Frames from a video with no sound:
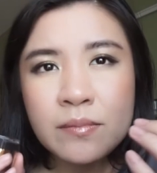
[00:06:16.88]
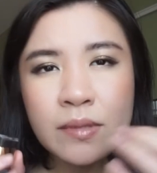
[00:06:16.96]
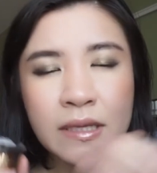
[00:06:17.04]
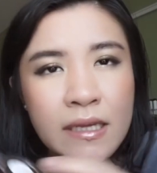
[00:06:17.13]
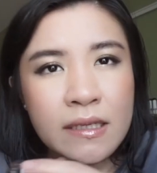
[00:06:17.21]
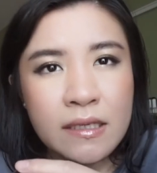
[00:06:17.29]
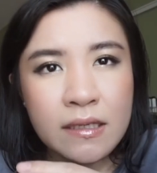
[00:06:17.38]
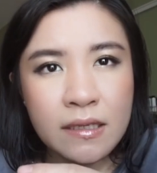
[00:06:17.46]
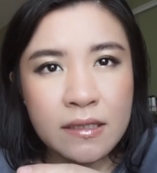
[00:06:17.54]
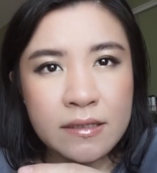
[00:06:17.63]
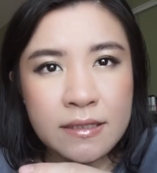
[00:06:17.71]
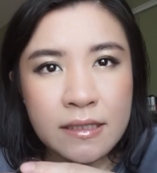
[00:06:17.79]
blending
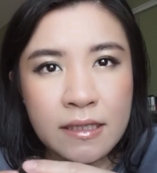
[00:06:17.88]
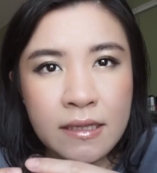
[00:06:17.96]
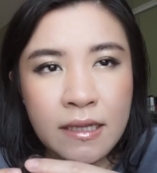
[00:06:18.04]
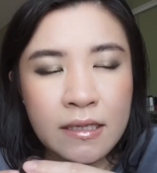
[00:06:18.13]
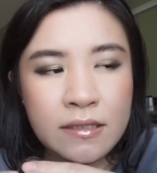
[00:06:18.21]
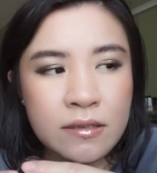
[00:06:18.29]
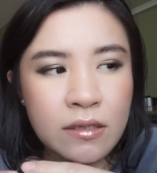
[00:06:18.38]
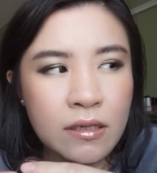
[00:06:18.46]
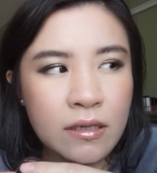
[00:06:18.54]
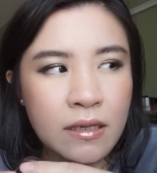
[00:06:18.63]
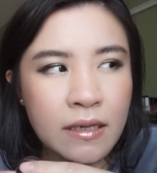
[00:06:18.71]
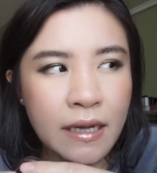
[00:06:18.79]
it. It does
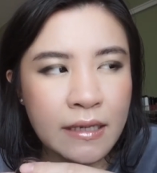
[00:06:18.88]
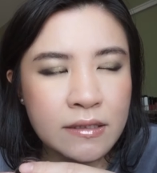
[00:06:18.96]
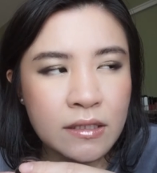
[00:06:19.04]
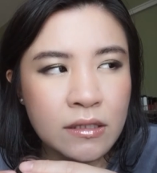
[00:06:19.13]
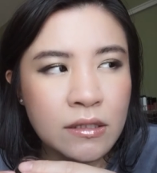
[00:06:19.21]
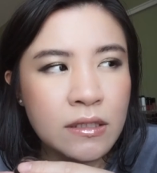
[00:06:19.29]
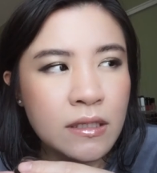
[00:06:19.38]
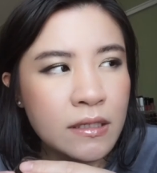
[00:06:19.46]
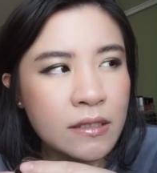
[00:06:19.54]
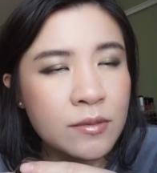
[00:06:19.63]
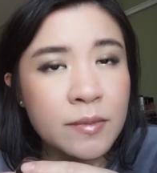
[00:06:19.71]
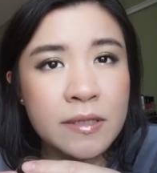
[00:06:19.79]
get a
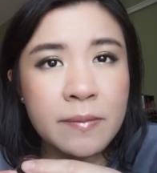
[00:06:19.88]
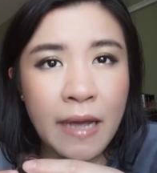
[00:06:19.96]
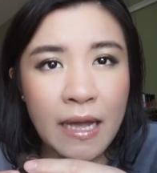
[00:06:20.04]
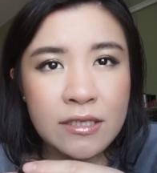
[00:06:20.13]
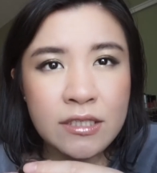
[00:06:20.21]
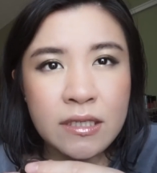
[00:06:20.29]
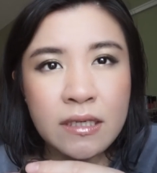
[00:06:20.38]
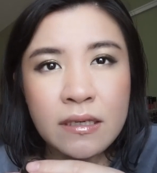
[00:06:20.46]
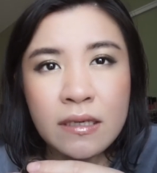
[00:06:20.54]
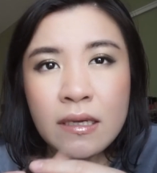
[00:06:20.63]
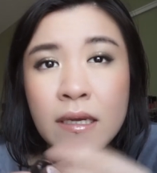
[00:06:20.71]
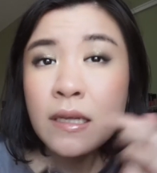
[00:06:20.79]
little bit patchy,
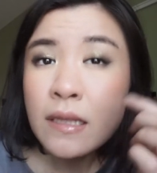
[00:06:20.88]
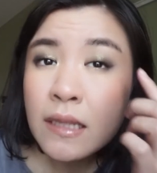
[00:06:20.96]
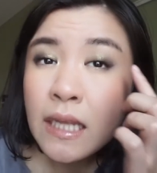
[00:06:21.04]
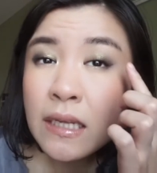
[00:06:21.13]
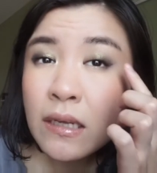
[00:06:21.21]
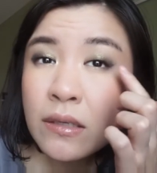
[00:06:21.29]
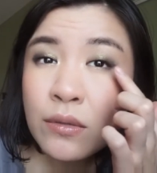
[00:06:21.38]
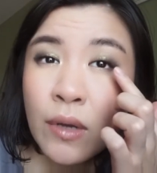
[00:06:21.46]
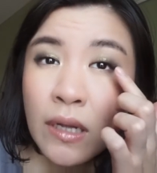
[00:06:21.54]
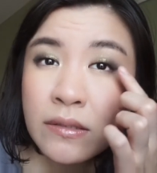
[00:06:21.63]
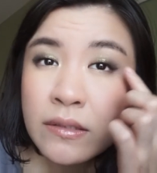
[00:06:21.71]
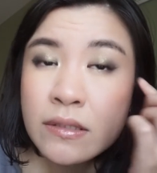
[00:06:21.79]
like
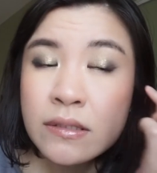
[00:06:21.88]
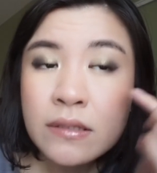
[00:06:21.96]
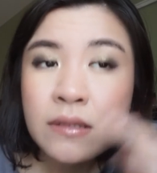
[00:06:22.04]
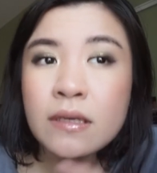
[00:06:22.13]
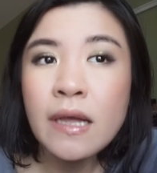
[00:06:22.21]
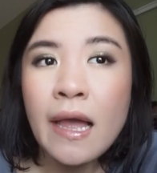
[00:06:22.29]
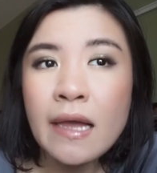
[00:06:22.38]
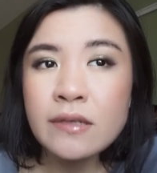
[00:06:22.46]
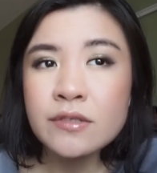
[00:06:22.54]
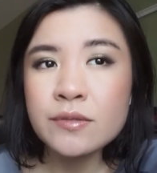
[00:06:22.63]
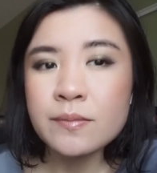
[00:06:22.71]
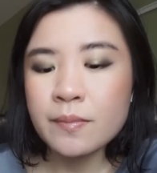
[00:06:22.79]
around the
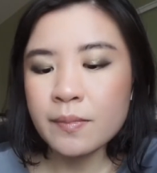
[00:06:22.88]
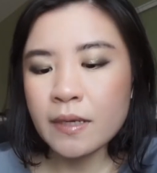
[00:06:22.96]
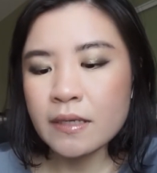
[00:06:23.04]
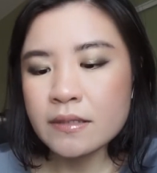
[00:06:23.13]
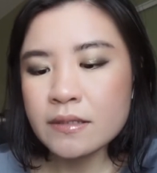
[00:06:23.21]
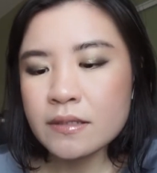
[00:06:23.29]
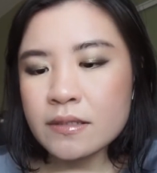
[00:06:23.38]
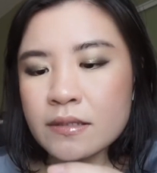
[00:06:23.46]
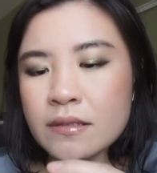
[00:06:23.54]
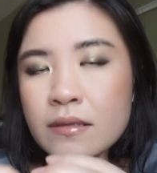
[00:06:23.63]
edge, but